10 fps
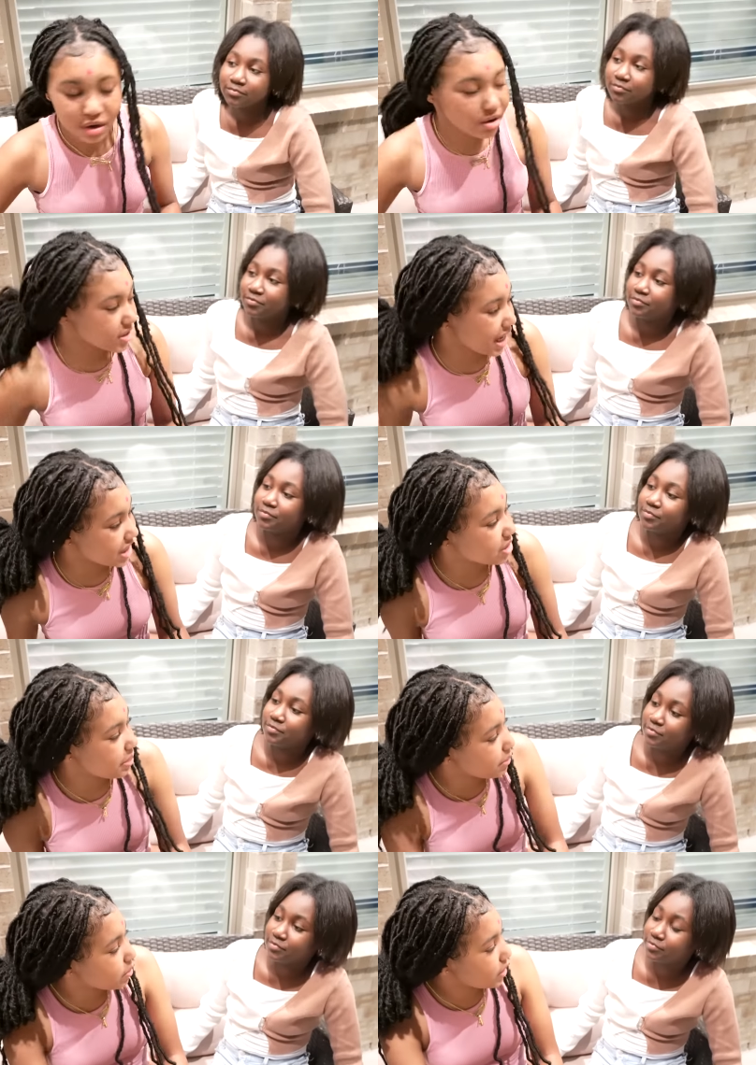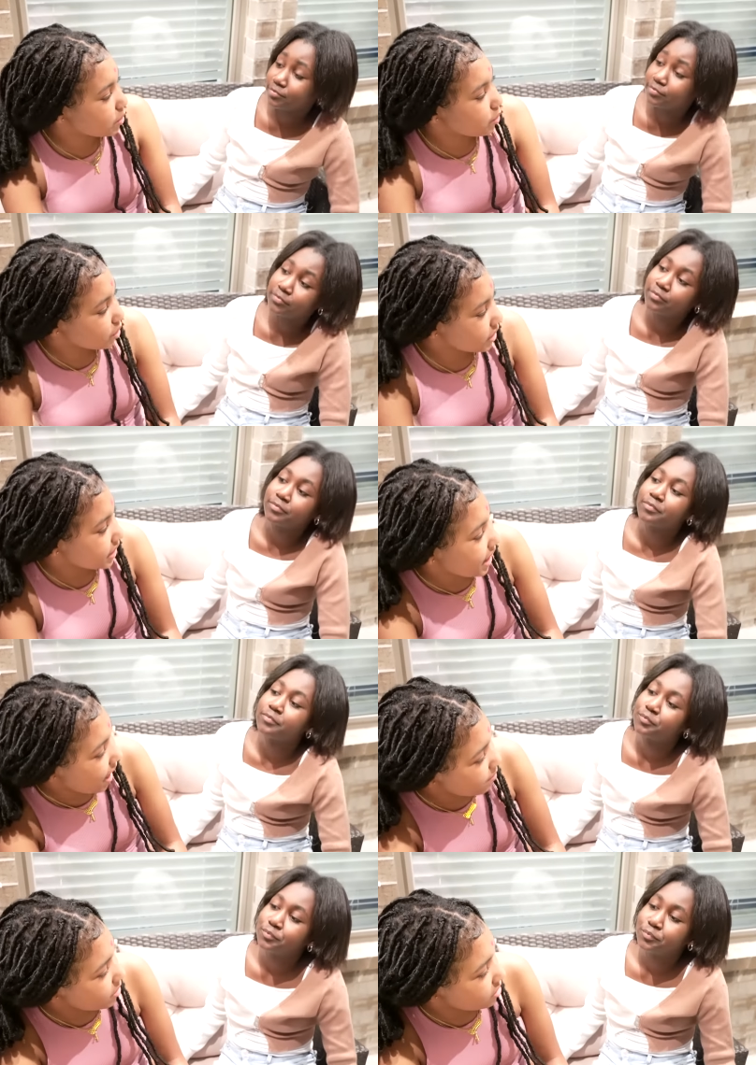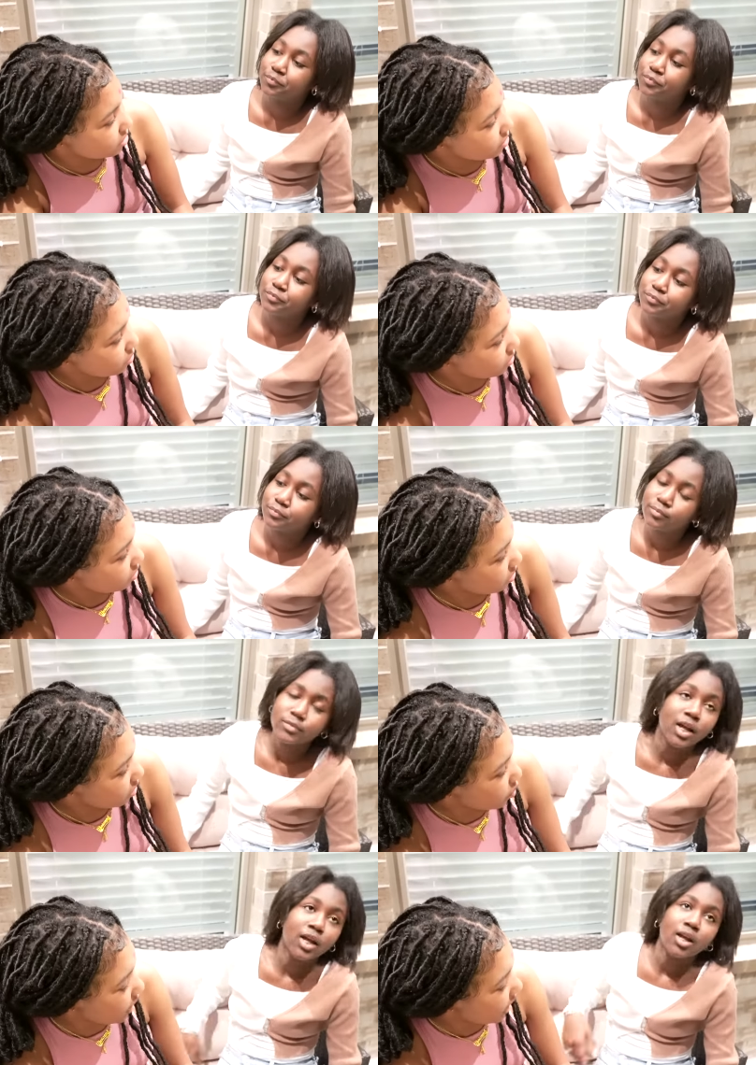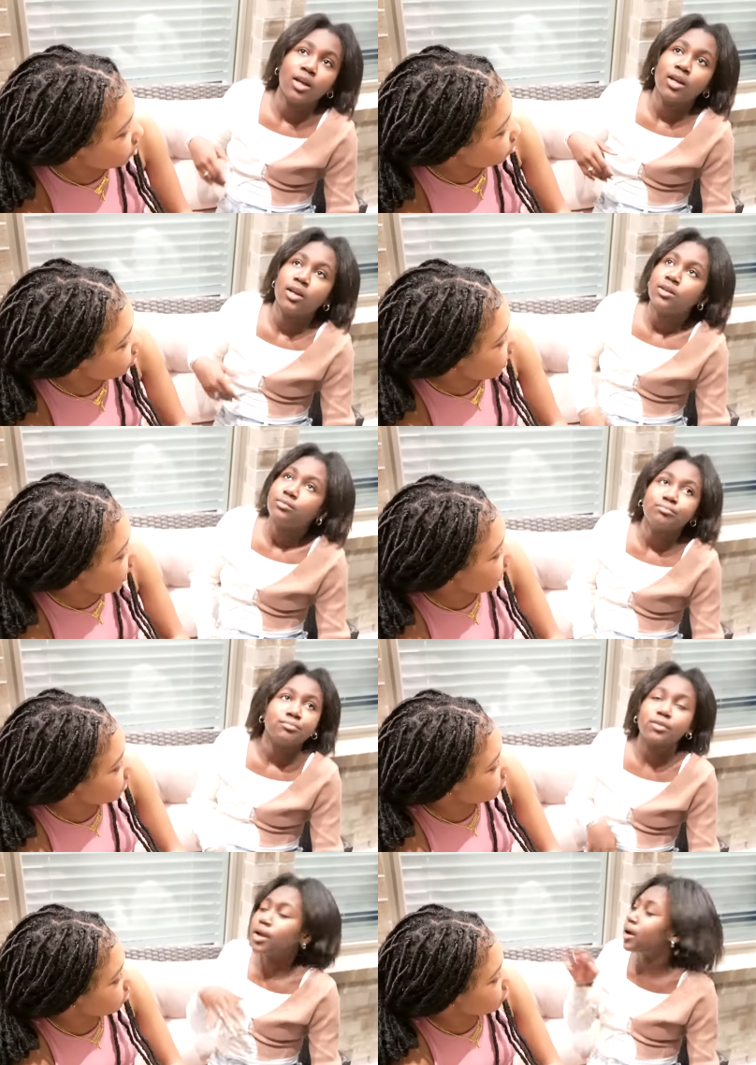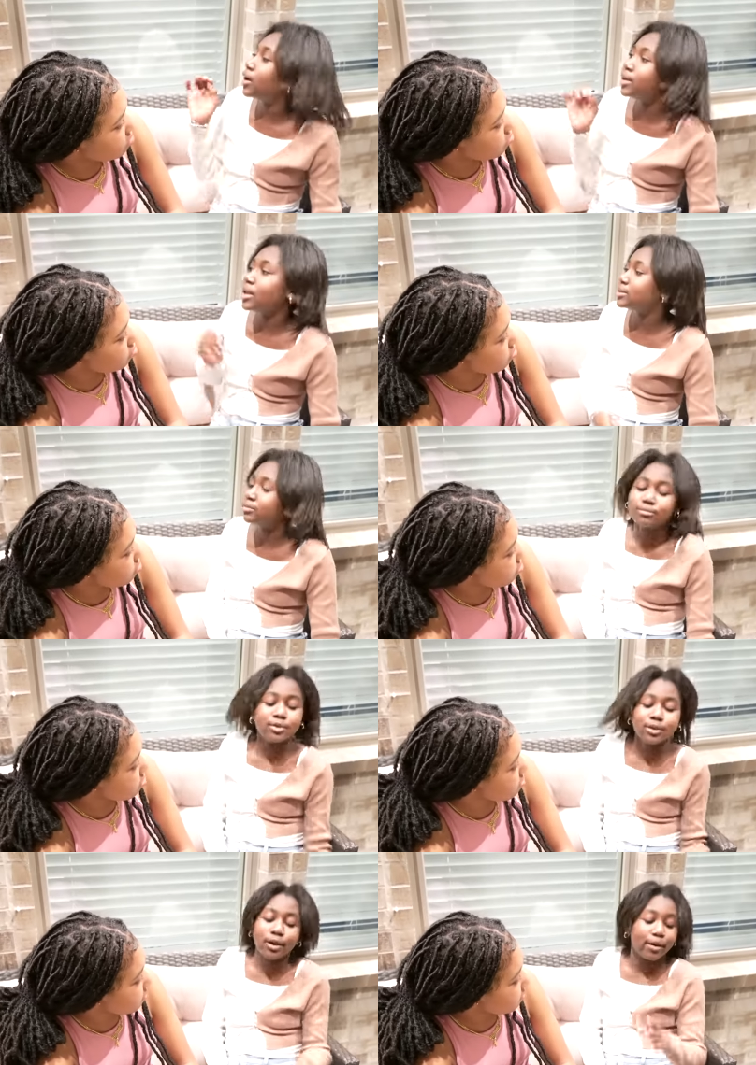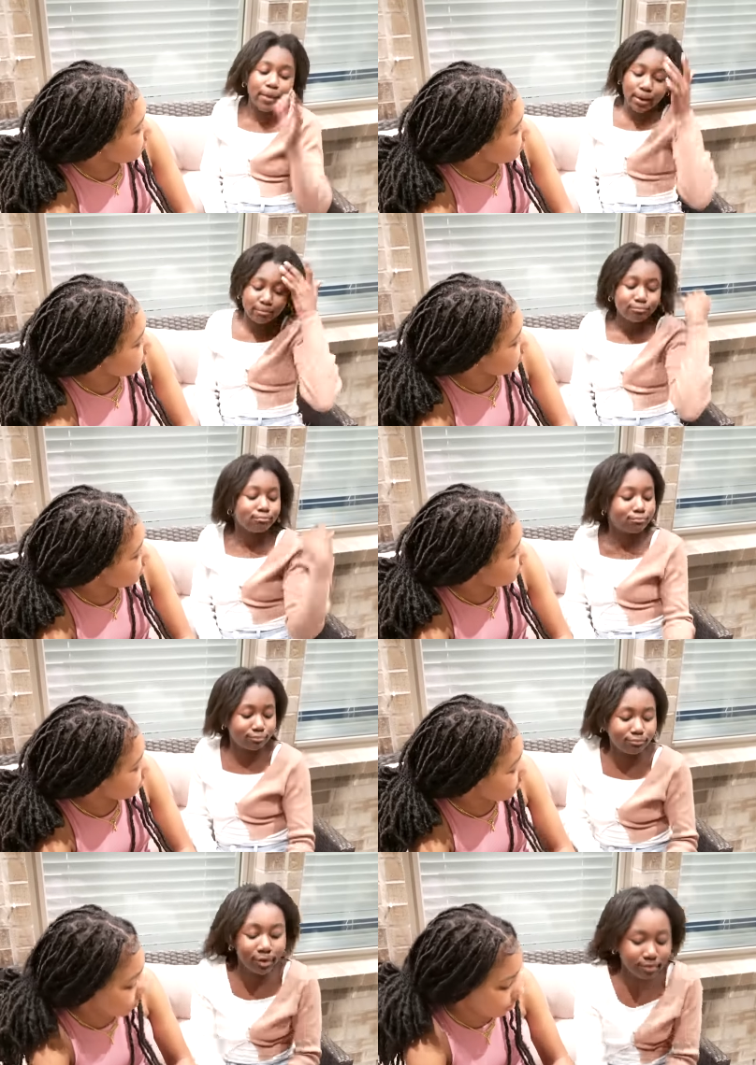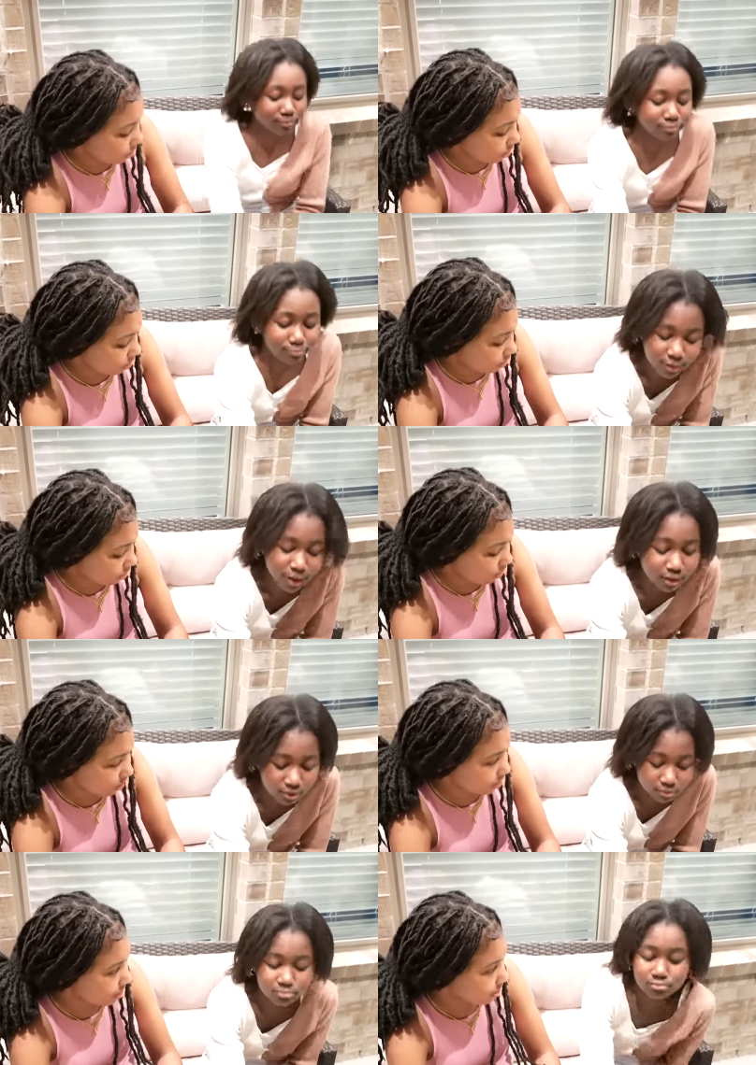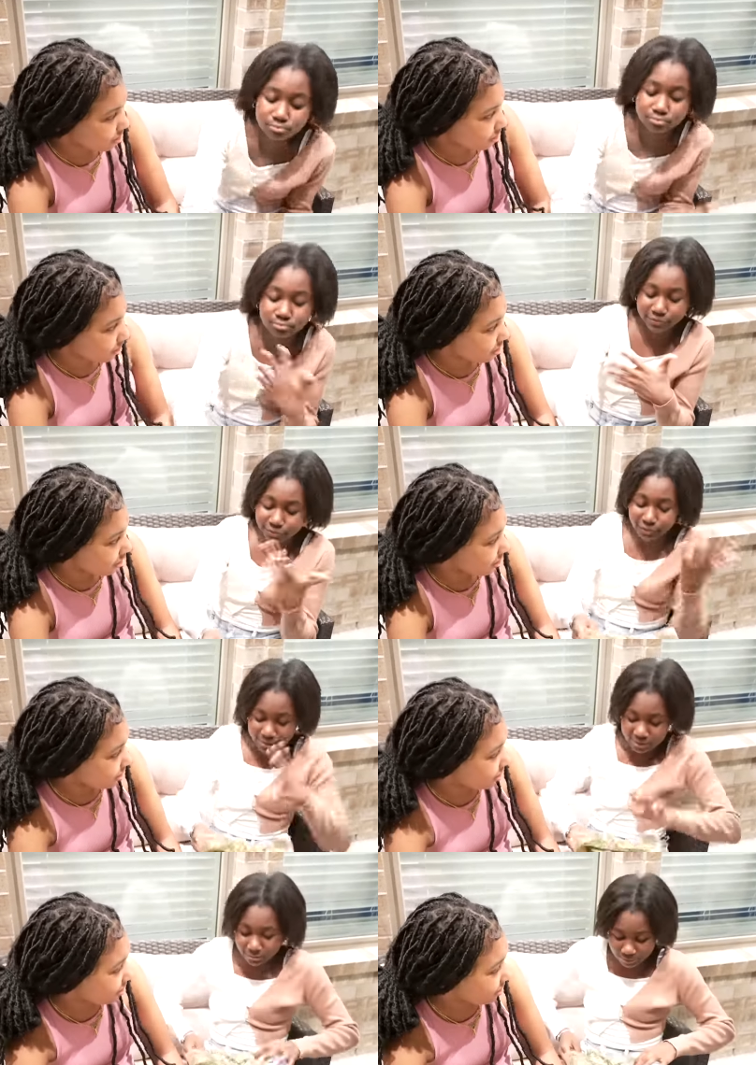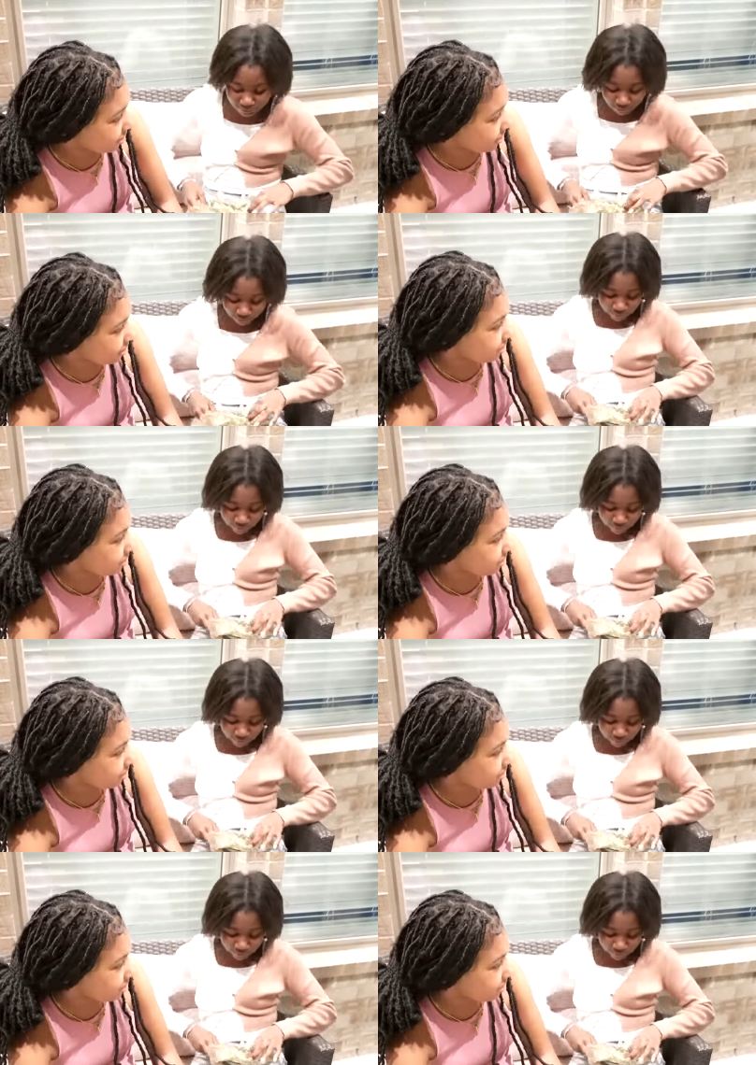Speaker 1: know, there's actually people in the world that that happens to. You can't do that. Girl, that,
Speaker 2: girl, bye. look, girl, finish some of the story.